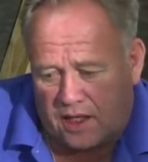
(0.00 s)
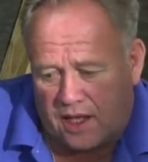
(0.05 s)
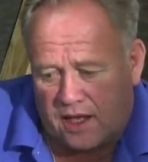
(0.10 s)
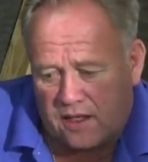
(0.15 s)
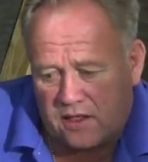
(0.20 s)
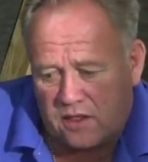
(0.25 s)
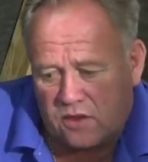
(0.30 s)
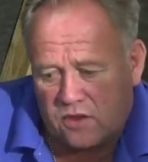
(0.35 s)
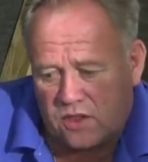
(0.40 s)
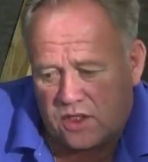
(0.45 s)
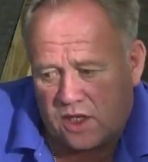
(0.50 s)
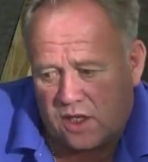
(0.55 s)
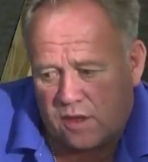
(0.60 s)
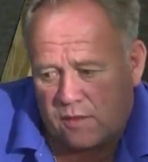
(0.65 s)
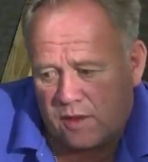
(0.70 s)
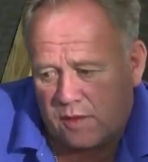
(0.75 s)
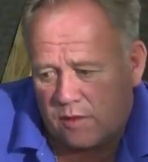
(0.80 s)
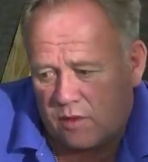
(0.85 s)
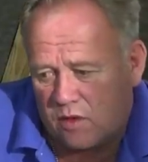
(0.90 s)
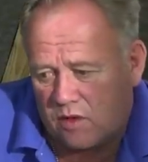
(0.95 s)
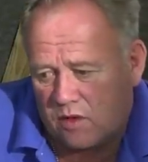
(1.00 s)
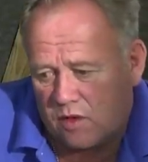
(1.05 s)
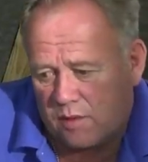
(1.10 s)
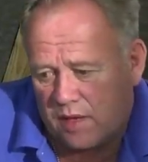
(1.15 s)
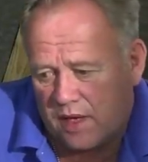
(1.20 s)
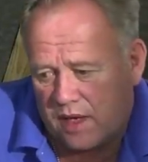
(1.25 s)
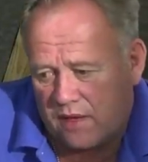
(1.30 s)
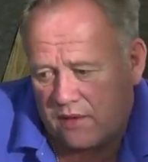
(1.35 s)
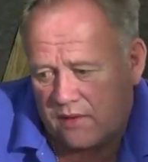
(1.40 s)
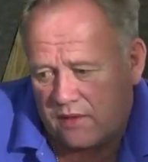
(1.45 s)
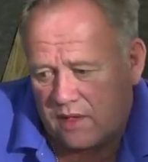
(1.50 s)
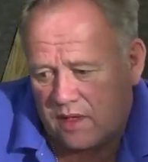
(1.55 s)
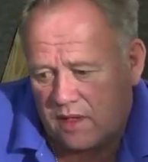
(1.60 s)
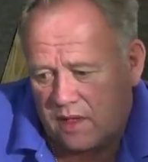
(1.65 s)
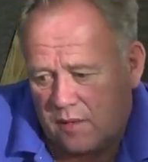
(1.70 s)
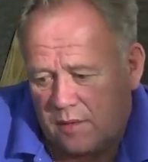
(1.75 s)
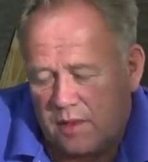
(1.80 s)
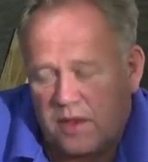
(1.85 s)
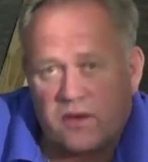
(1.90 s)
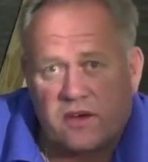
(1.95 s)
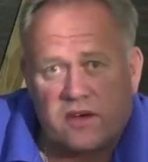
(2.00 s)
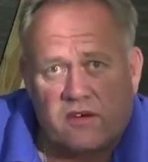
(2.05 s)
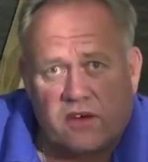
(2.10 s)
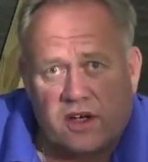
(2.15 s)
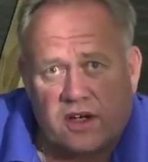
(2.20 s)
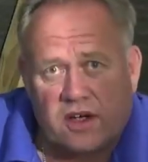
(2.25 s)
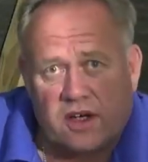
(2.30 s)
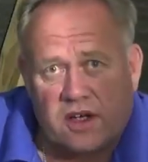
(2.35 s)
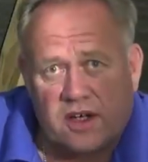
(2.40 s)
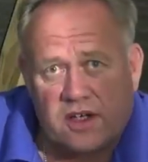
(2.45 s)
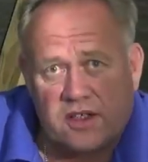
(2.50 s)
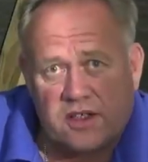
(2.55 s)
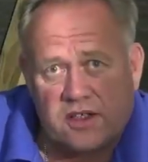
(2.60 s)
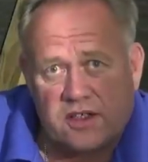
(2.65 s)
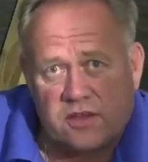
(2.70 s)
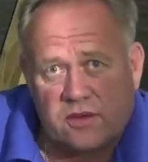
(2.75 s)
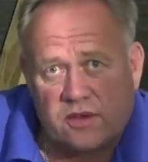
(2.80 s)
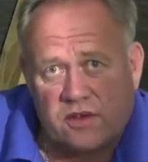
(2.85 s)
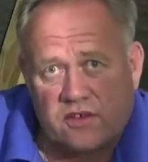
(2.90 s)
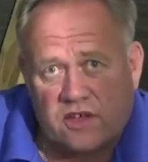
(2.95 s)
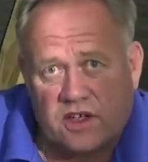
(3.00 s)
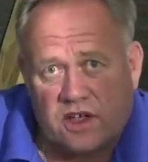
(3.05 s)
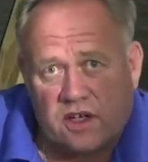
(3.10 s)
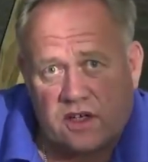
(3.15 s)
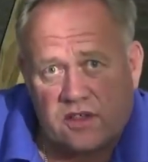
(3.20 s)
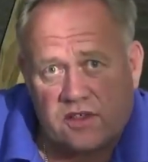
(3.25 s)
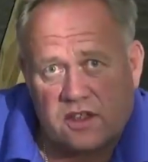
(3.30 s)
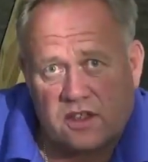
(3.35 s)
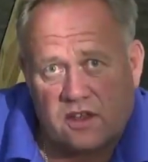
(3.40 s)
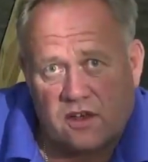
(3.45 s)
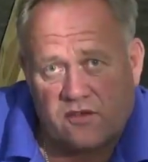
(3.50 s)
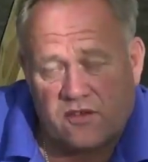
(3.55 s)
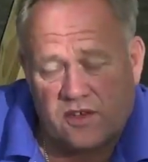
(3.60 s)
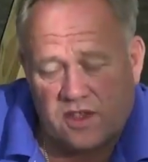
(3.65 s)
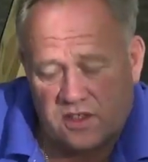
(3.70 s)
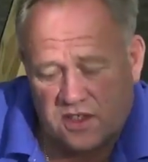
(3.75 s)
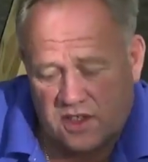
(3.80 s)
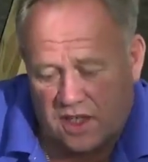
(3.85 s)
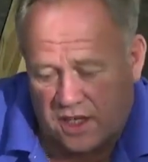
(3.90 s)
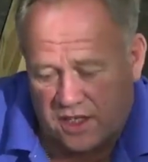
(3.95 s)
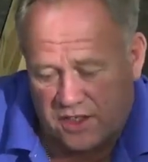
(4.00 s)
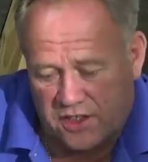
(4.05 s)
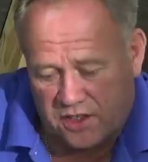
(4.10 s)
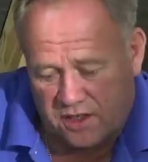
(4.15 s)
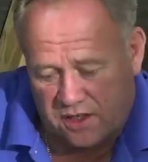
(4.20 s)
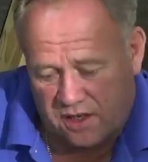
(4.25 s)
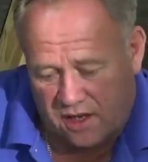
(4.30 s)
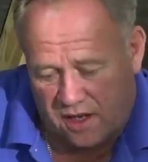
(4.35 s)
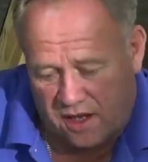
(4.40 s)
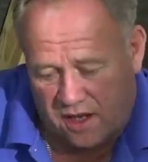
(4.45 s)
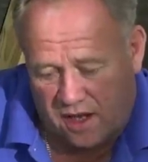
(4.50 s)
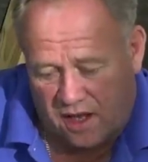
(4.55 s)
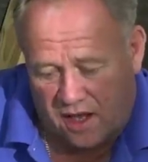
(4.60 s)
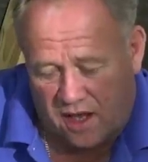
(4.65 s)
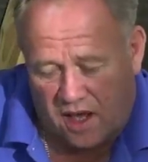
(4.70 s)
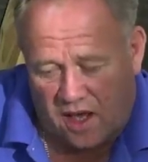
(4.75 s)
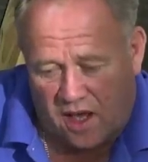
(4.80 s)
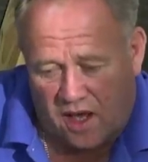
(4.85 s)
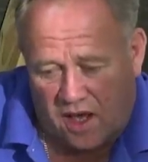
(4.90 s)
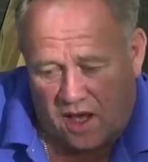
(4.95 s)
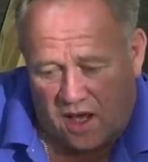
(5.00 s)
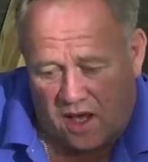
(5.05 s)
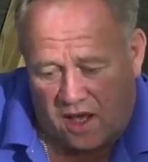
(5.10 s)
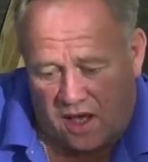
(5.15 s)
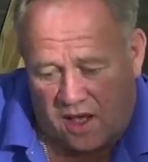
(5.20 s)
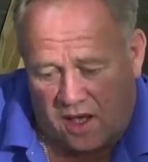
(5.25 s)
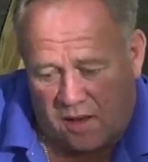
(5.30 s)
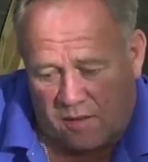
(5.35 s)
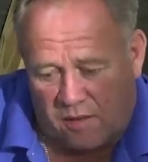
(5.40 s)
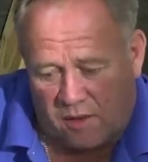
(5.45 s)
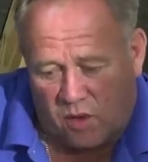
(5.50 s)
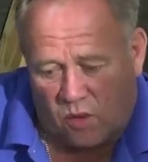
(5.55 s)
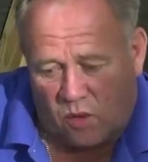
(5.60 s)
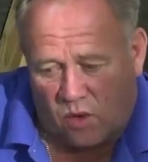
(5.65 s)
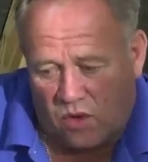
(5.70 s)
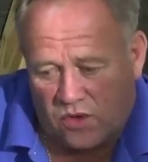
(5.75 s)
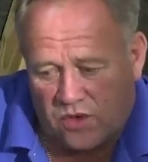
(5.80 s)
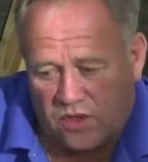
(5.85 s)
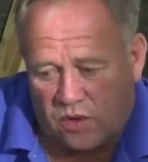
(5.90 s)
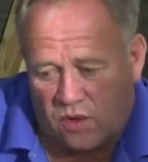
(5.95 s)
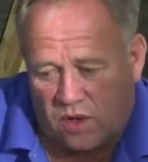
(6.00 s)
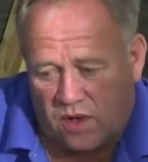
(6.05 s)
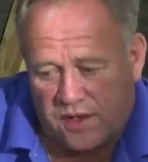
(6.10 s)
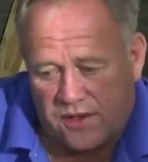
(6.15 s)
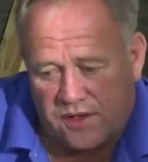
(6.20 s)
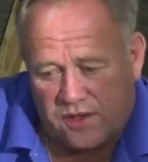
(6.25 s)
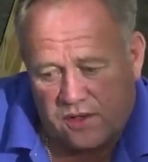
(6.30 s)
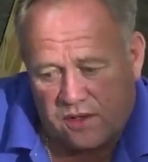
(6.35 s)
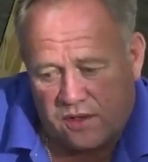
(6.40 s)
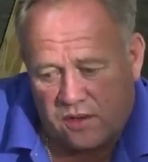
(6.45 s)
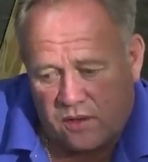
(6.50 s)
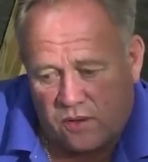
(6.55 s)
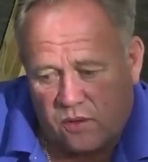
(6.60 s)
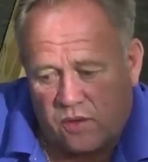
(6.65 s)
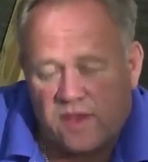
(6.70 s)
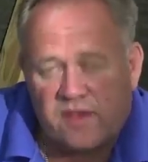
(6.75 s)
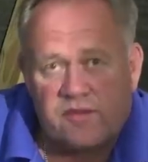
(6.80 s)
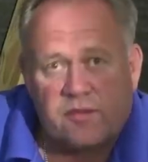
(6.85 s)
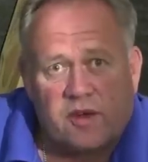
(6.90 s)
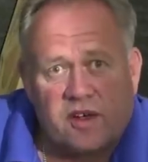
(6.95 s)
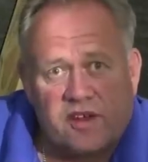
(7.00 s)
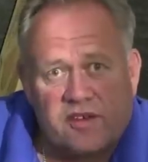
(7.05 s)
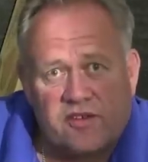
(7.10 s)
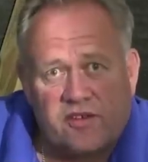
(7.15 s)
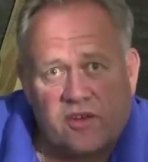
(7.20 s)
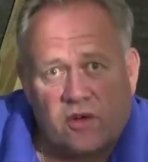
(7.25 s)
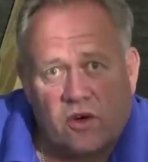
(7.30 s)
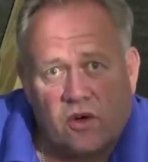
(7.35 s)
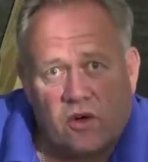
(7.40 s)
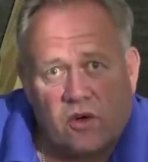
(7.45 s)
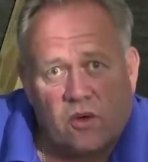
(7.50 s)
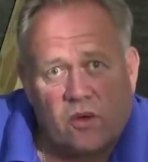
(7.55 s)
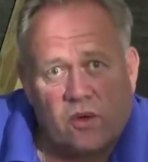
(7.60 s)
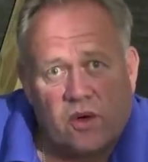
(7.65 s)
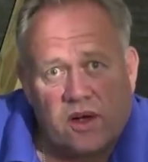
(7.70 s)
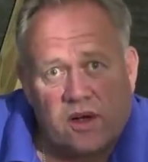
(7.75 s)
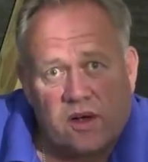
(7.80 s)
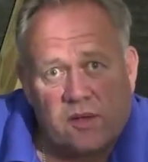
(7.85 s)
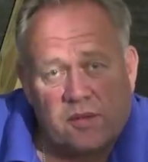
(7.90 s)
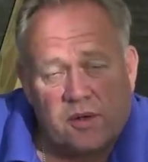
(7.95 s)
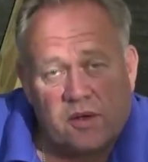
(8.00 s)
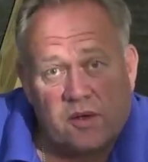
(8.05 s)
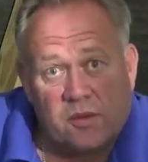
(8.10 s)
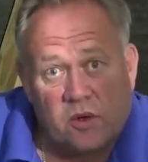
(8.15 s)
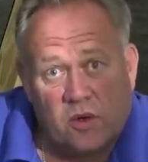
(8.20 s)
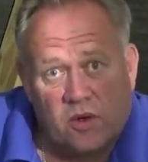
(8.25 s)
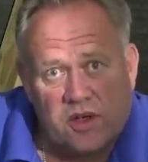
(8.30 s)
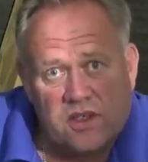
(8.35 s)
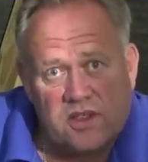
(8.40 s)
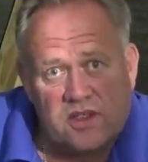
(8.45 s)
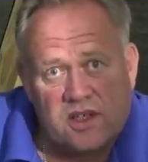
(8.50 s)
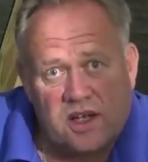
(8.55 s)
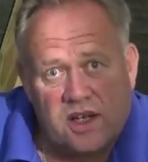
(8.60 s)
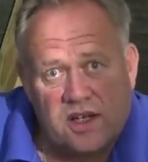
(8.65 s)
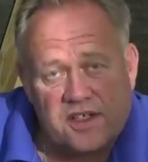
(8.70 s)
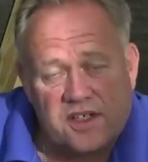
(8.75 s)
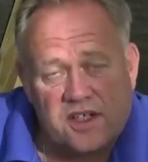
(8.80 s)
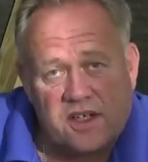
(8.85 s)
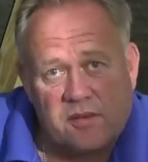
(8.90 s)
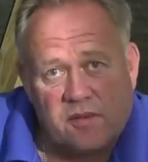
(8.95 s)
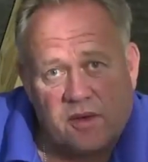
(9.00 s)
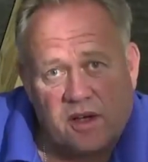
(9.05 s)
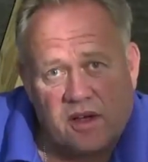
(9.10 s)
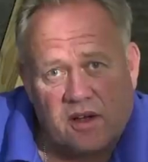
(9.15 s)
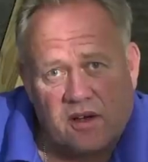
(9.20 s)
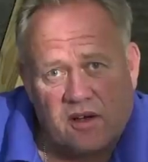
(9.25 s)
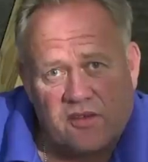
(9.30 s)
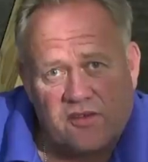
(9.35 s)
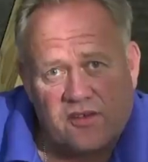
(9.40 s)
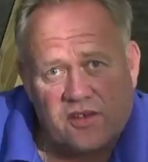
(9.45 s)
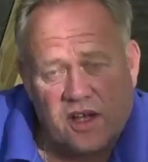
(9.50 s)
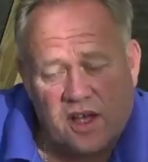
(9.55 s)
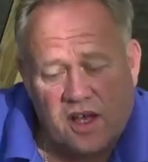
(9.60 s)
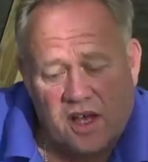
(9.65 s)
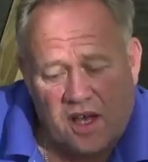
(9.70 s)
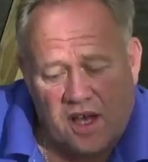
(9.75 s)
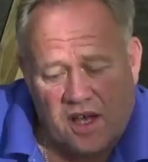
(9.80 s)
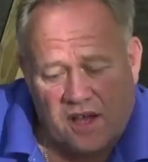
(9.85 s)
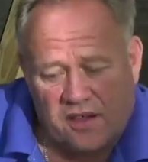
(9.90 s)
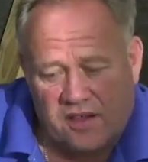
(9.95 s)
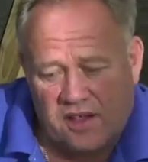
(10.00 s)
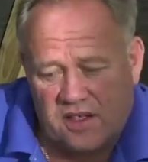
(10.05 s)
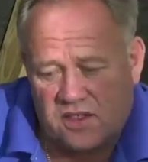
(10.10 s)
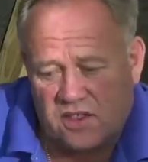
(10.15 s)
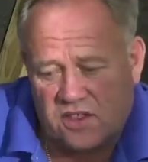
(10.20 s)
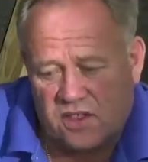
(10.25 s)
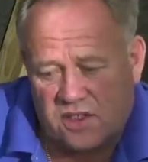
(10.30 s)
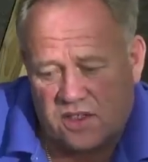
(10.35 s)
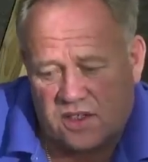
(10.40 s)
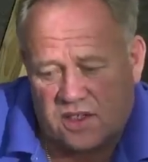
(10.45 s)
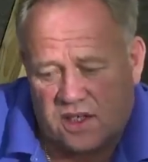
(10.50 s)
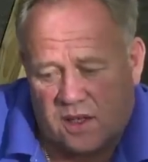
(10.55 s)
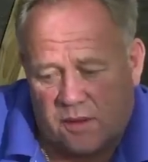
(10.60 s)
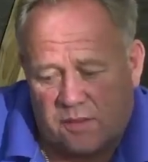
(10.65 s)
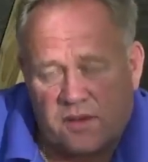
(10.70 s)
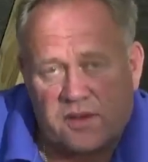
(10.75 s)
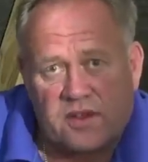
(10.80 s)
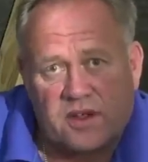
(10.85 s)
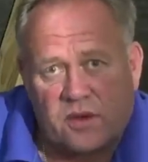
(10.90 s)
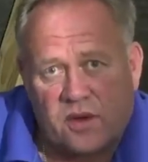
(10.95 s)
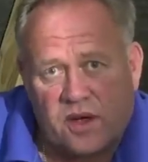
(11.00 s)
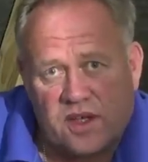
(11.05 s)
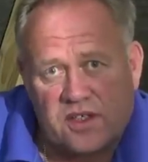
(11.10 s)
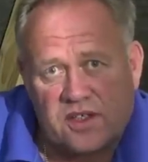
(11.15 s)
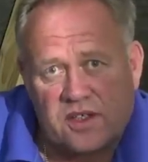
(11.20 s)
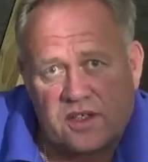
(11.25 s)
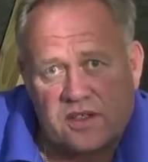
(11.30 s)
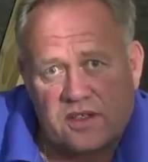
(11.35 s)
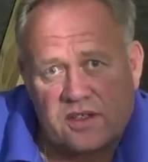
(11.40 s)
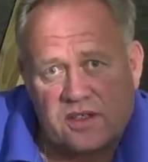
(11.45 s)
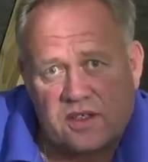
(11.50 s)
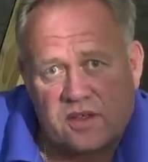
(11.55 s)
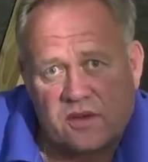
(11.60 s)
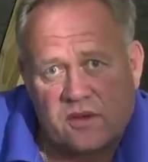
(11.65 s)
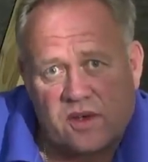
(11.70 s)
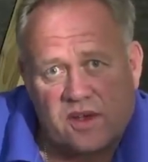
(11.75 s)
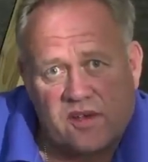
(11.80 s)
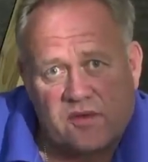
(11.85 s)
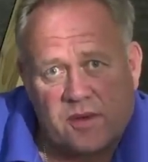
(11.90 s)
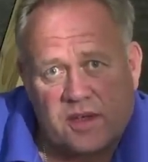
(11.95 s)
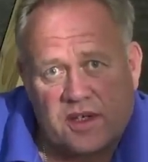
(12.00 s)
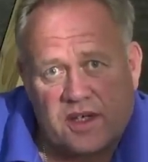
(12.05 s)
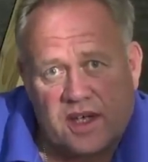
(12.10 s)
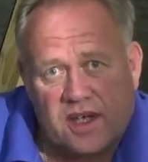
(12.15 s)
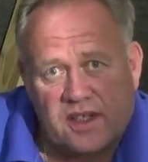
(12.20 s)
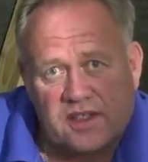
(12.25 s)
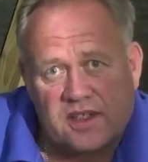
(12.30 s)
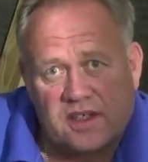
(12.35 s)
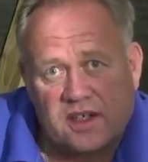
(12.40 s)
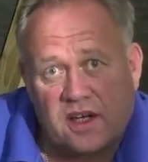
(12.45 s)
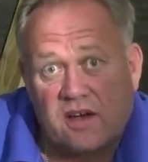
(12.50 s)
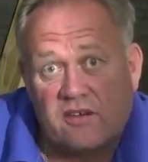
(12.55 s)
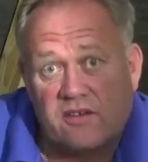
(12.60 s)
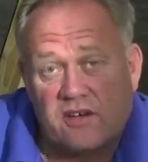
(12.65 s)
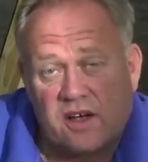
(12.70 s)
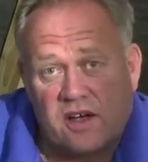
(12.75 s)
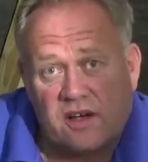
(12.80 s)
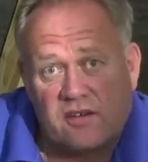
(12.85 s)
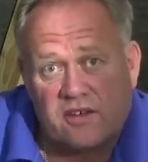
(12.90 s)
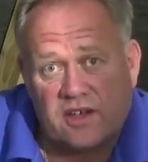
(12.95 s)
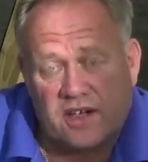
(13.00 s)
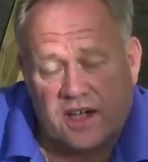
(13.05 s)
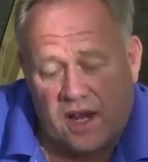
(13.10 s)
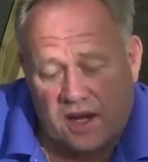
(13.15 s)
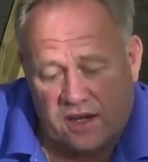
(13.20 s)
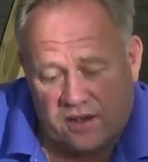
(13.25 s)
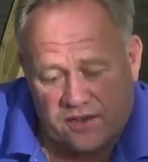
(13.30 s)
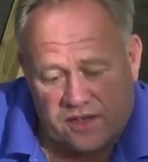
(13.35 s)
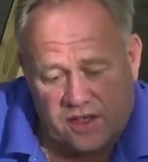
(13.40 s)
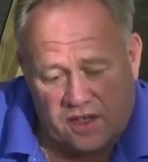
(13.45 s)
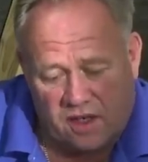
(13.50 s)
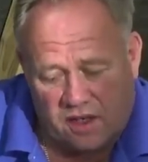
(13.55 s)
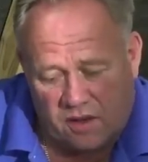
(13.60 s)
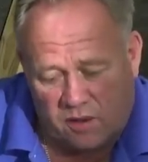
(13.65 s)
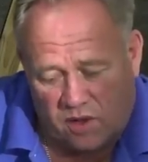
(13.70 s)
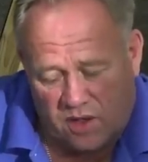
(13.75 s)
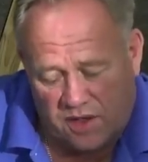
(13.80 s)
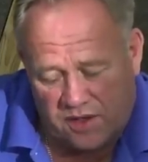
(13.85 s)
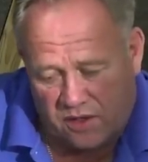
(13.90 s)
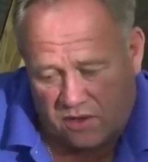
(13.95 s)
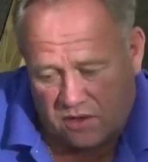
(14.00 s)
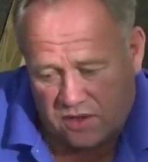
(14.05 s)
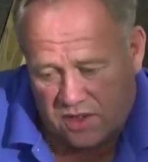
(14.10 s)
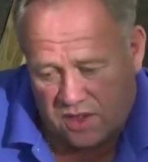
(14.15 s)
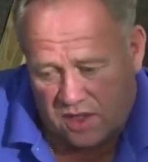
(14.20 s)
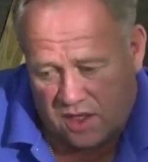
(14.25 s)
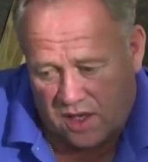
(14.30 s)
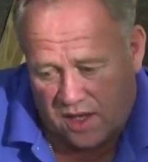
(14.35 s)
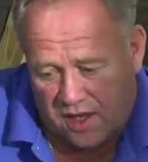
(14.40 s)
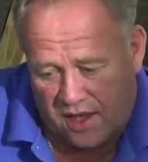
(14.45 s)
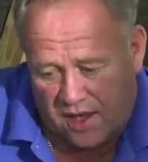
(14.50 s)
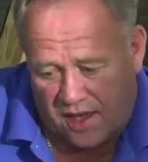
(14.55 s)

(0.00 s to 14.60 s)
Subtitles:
can you tell me more about the building regulations with regard to loft insulation? What do I do with my floor when I put more insulation in my loft? These are just a couple of the questions that we've been getting over and over again at DIY Doctor.